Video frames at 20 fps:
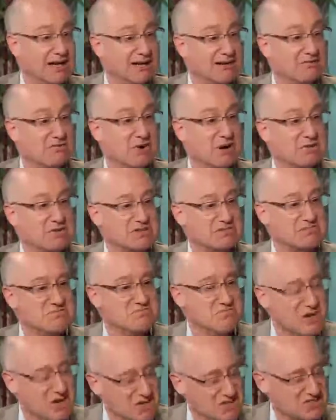What was
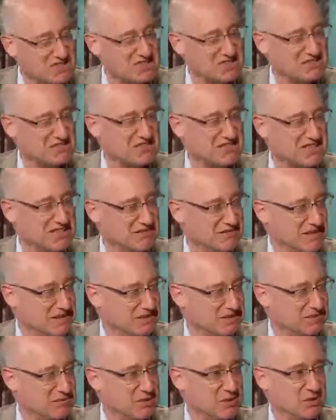most interesting about
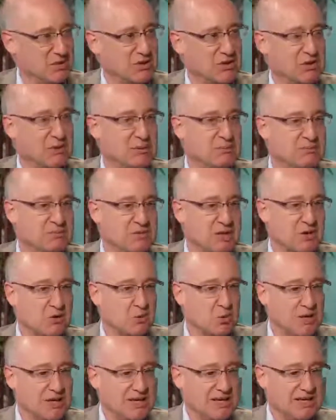the poll, though,
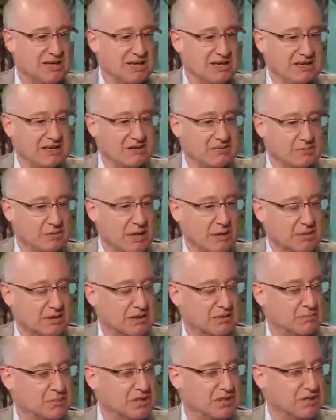the public
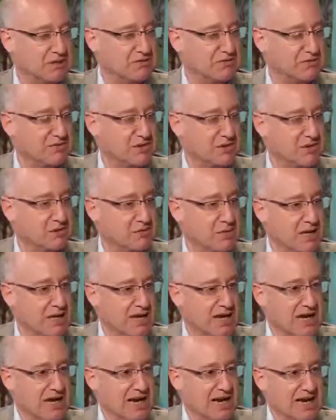opinion firm,
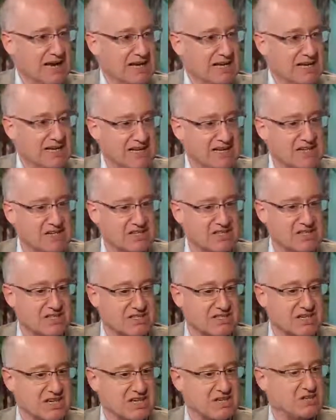in addition to
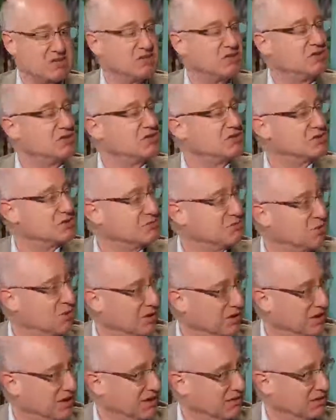saying, do you
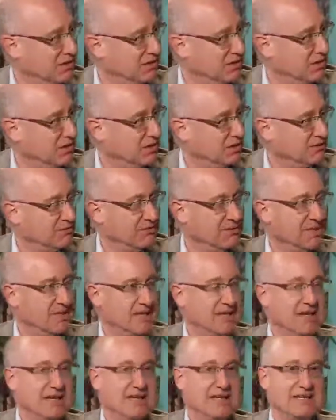support Common Core,
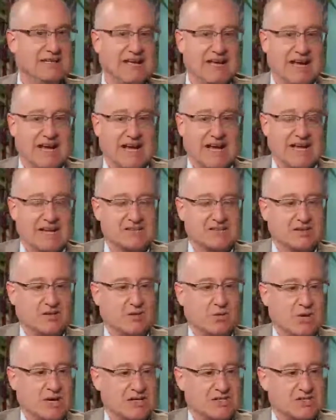they ask
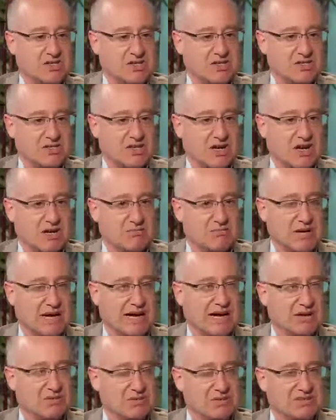questions
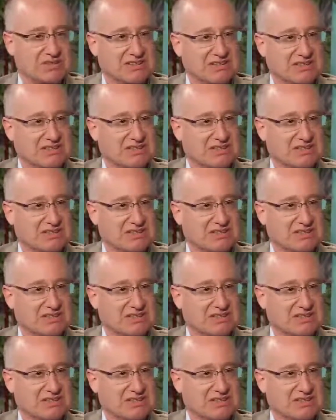about the